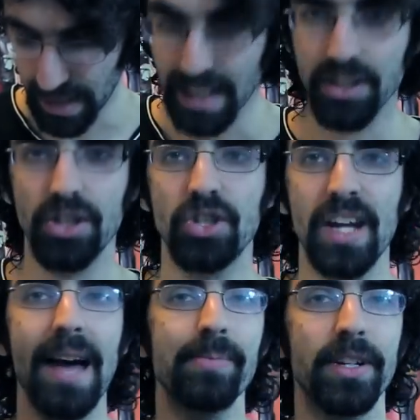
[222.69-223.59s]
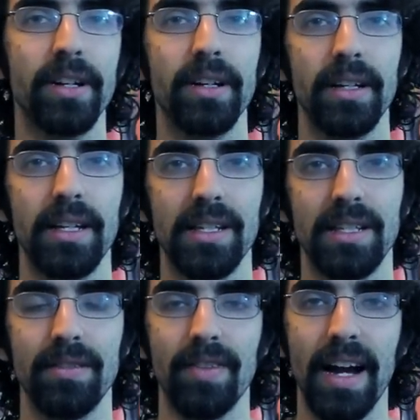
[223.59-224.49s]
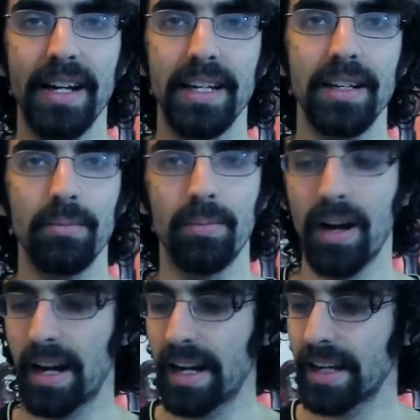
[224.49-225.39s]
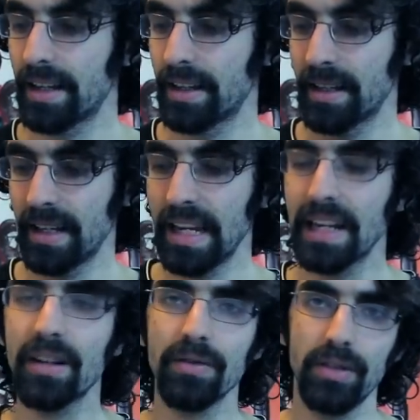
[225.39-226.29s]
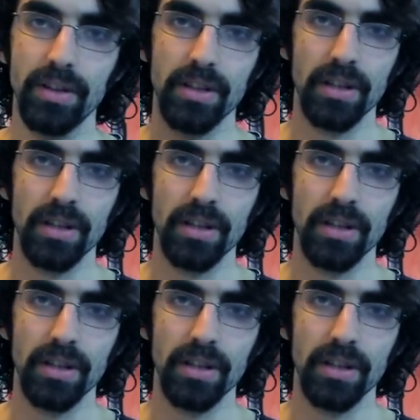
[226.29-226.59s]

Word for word: each chapter is divided by intervals.